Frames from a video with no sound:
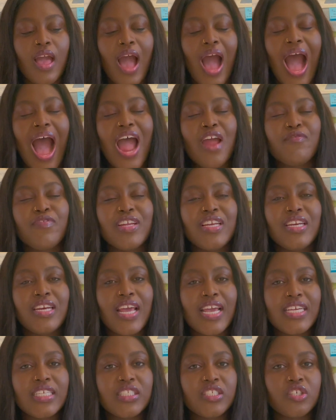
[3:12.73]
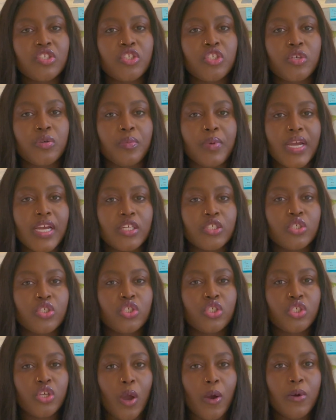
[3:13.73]
I related to it
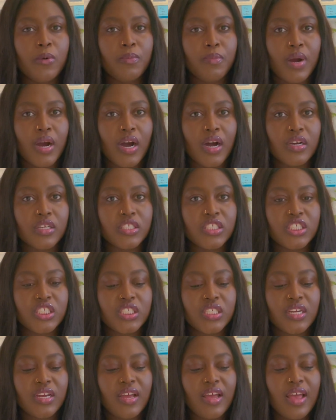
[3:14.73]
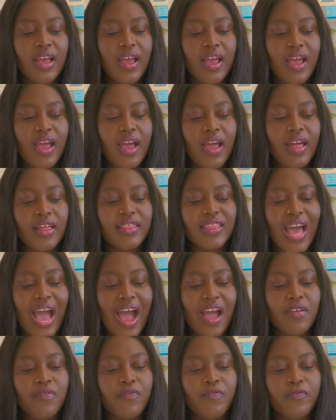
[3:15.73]
so much that
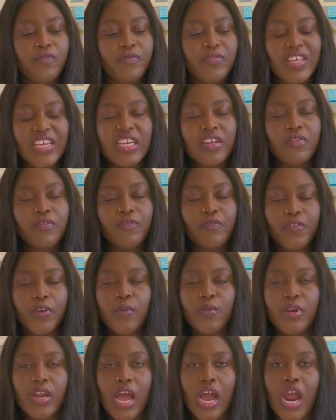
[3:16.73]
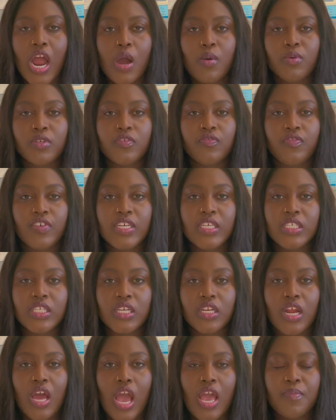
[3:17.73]
I didn't feel like I was
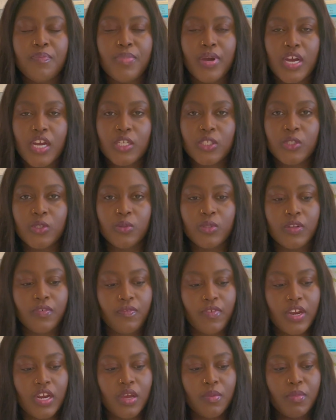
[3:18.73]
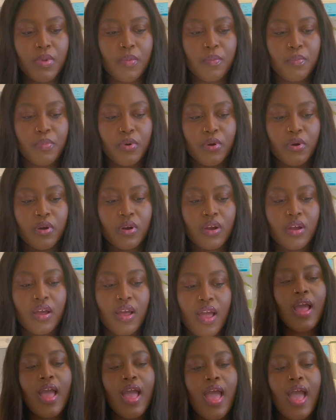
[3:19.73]
reading a personal development book.
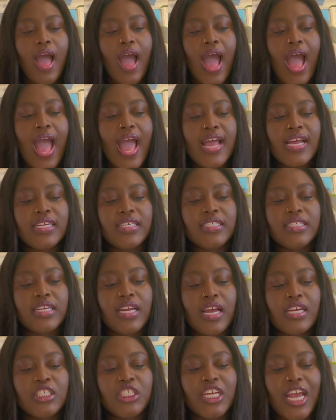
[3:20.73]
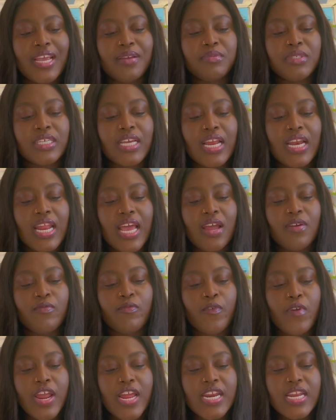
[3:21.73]
And James Clear
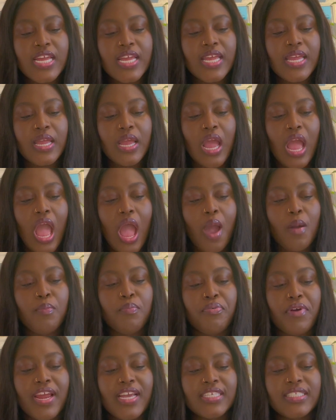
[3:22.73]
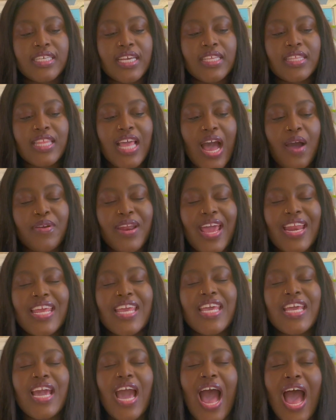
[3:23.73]
really breaks it down, and
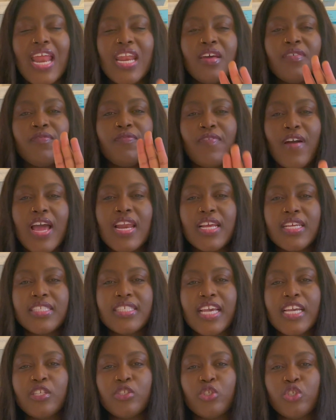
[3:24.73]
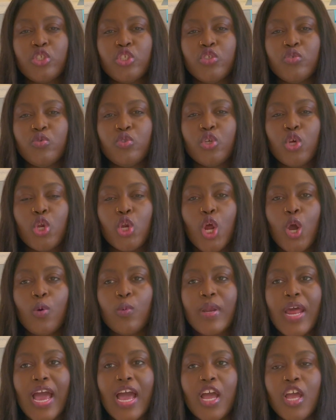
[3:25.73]
he kind of validates you to know
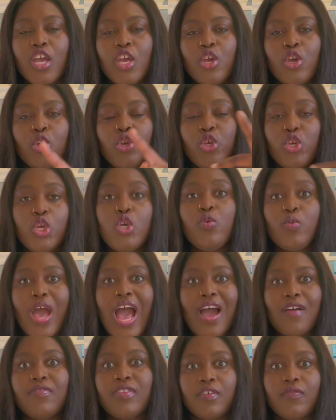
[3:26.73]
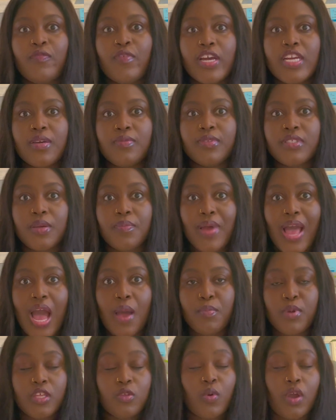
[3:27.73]
that you have developed some
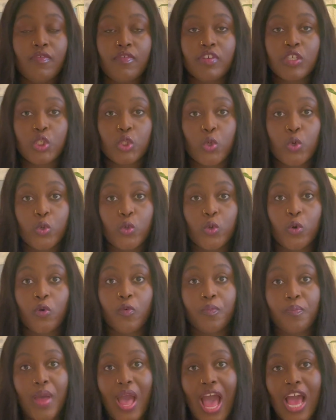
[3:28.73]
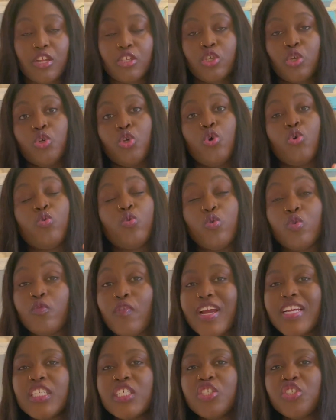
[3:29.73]
habits, whether it's good or bad. So you're
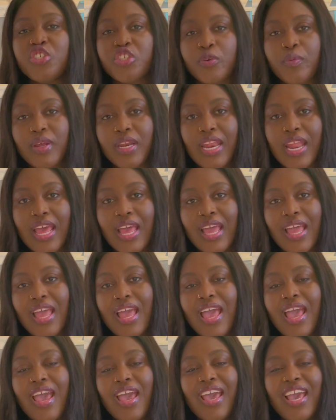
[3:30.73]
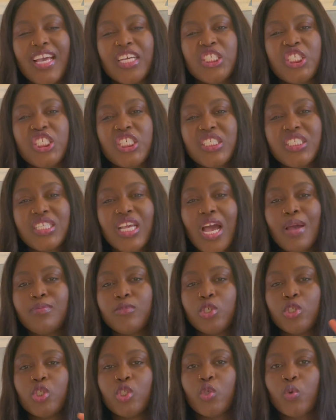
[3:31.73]
already doing it. It's just time
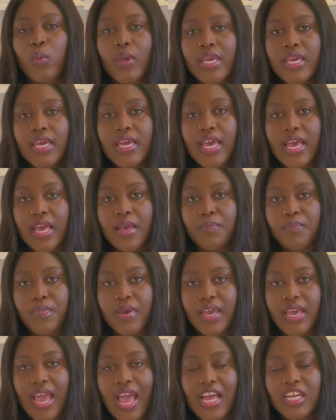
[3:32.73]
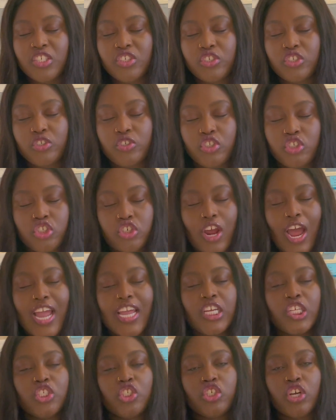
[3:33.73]
to tweak it a bit and try
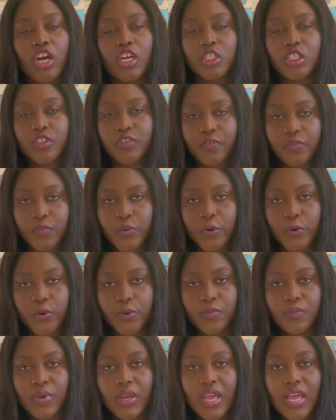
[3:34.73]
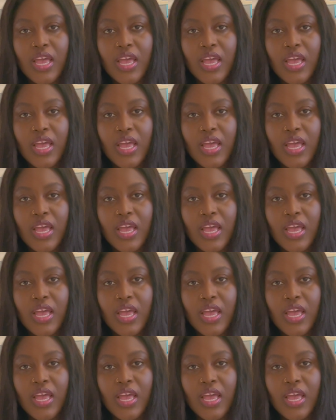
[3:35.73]
and transform